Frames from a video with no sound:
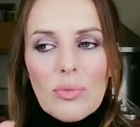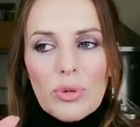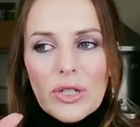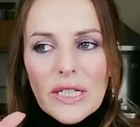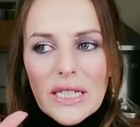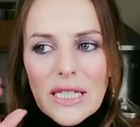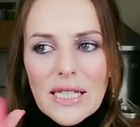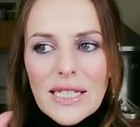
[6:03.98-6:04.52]
but
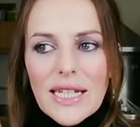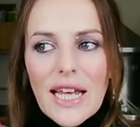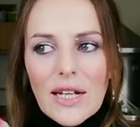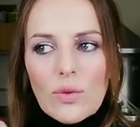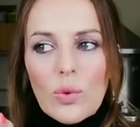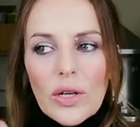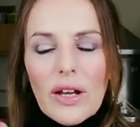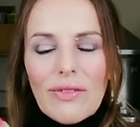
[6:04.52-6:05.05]

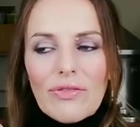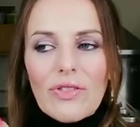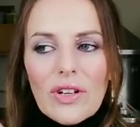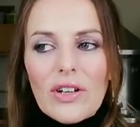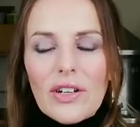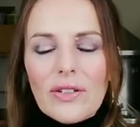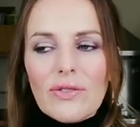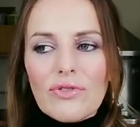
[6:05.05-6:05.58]
instead what I've
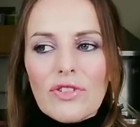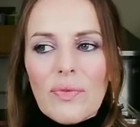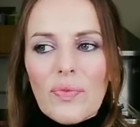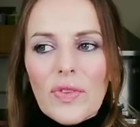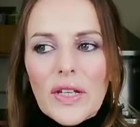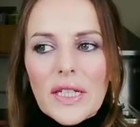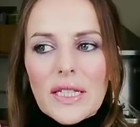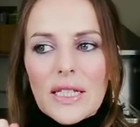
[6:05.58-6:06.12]
learned from
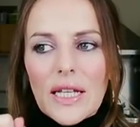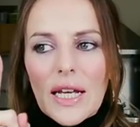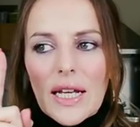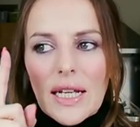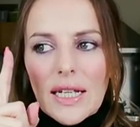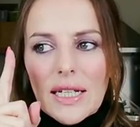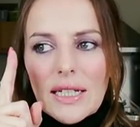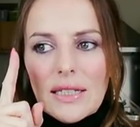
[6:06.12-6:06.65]
this
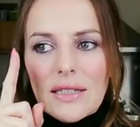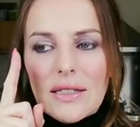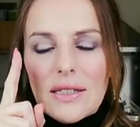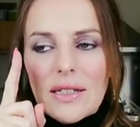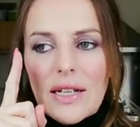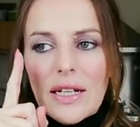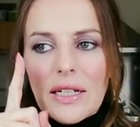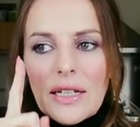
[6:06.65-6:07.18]

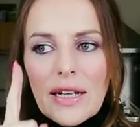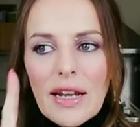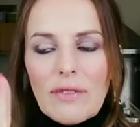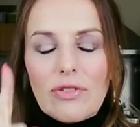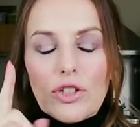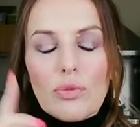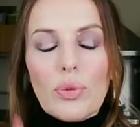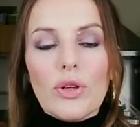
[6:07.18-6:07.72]
is
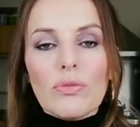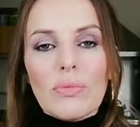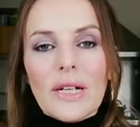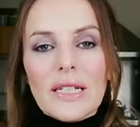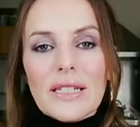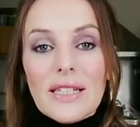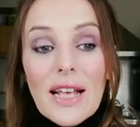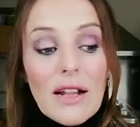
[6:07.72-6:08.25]
never to put
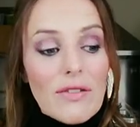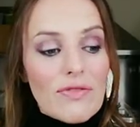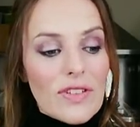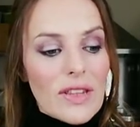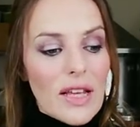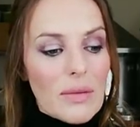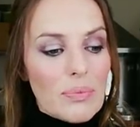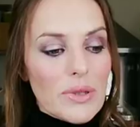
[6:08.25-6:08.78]
myself
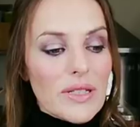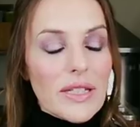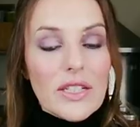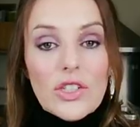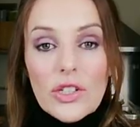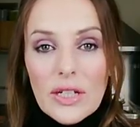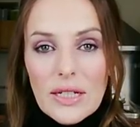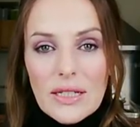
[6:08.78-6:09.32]
in that
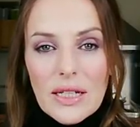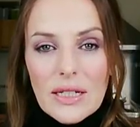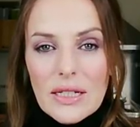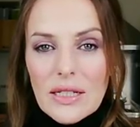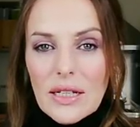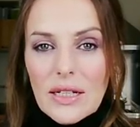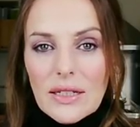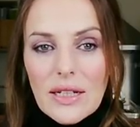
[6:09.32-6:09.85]
position, as I
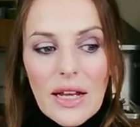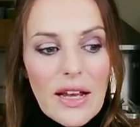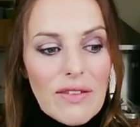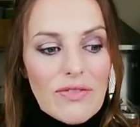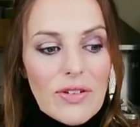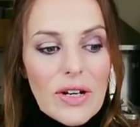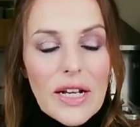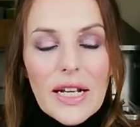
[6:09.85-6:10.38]
said,
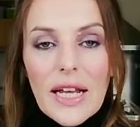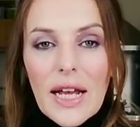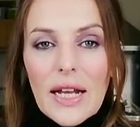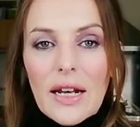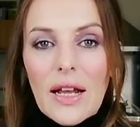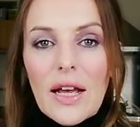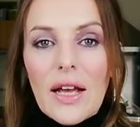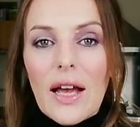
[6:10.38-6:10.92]
ever again.